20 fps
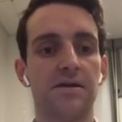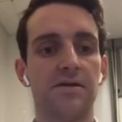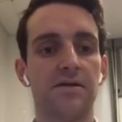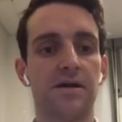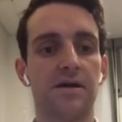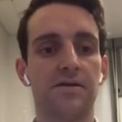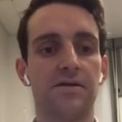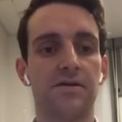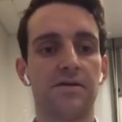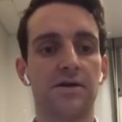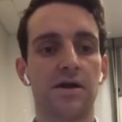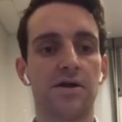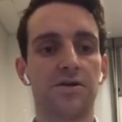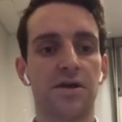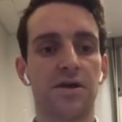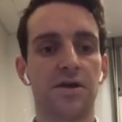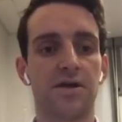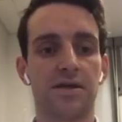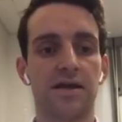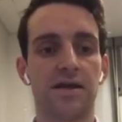better than either
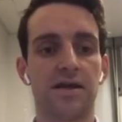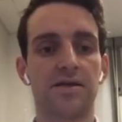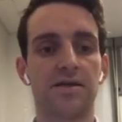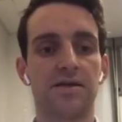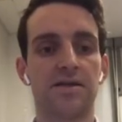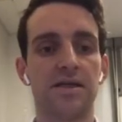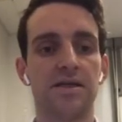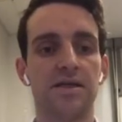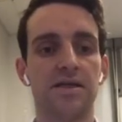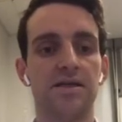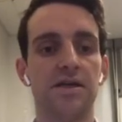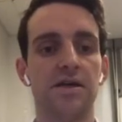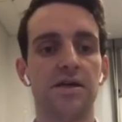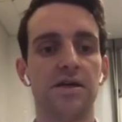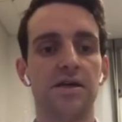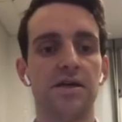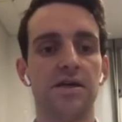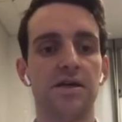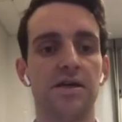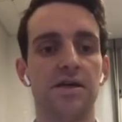contrast enhanced
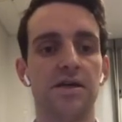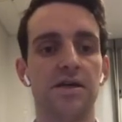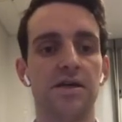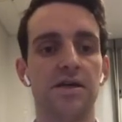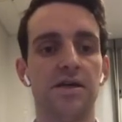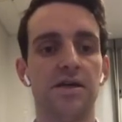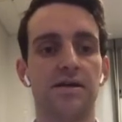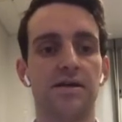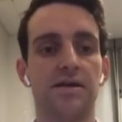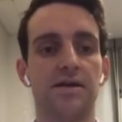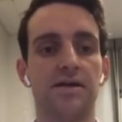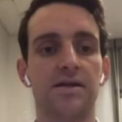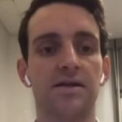CT or MRI